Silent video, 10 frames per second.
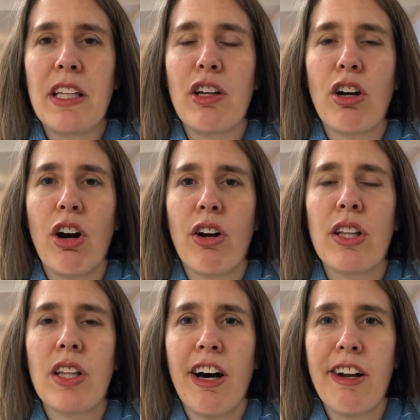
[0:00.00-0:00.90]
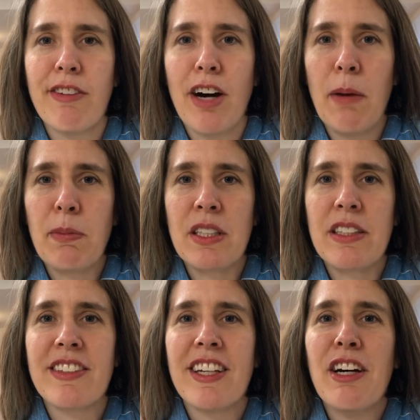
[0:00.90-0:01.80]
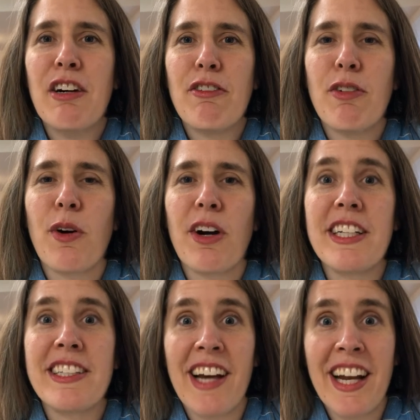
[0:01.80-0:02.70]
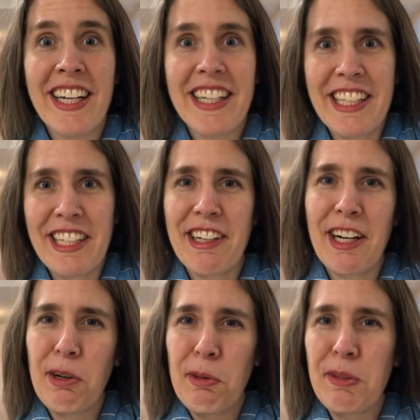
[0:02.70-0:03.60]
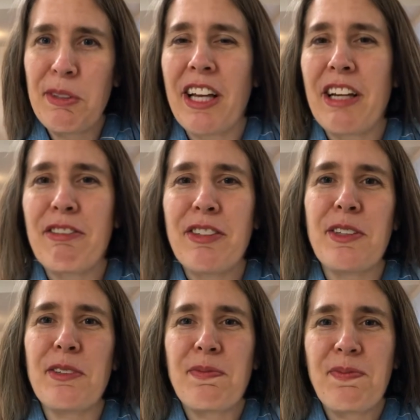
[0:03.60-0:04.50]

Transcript: there are a lot of options for dining here. I hope you like food.